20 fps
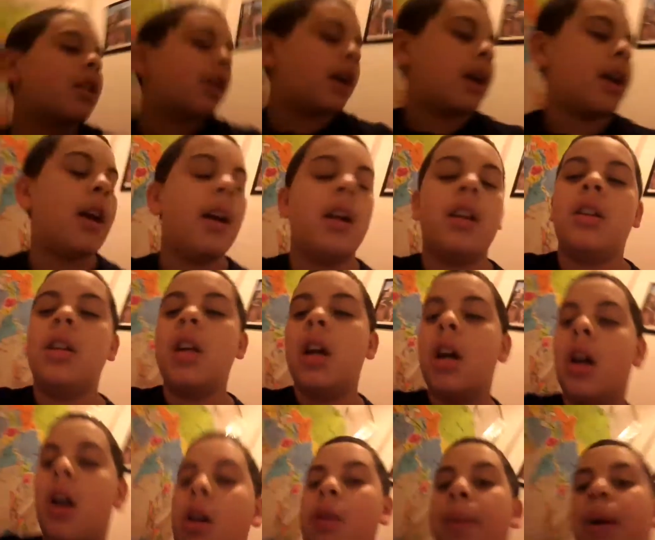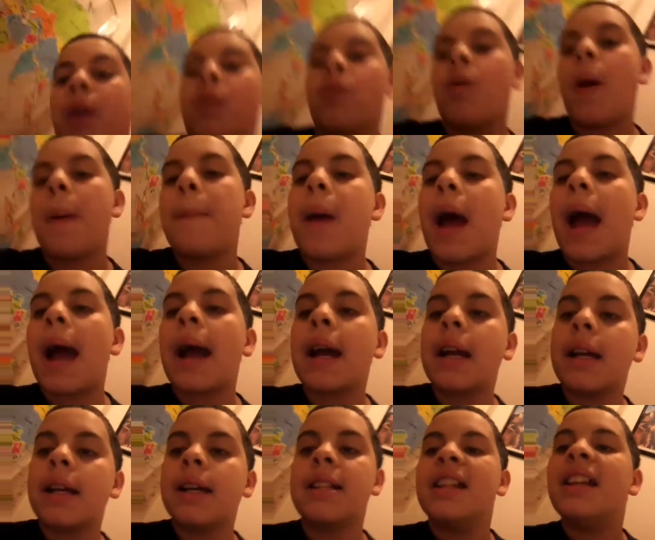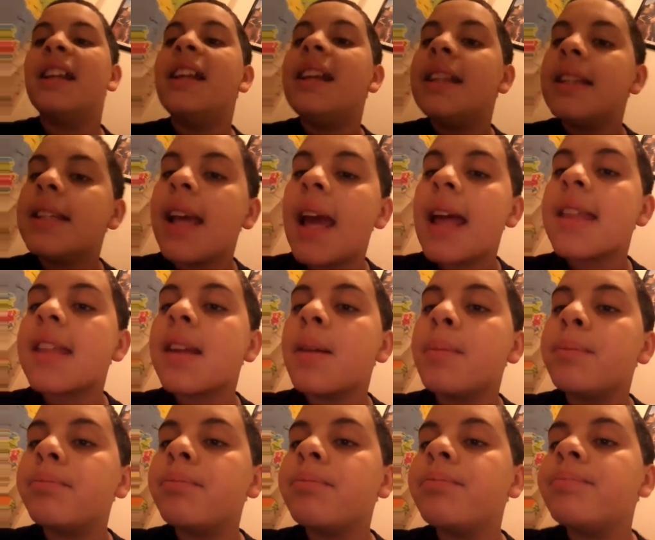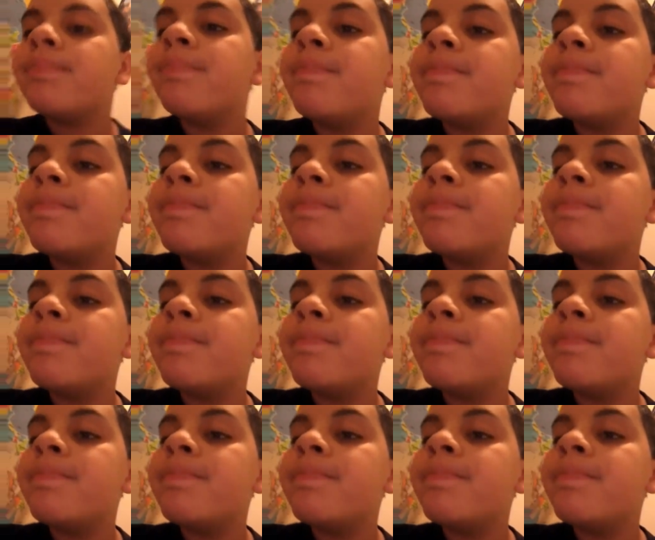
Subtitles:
And I'll be right back. I need to get something.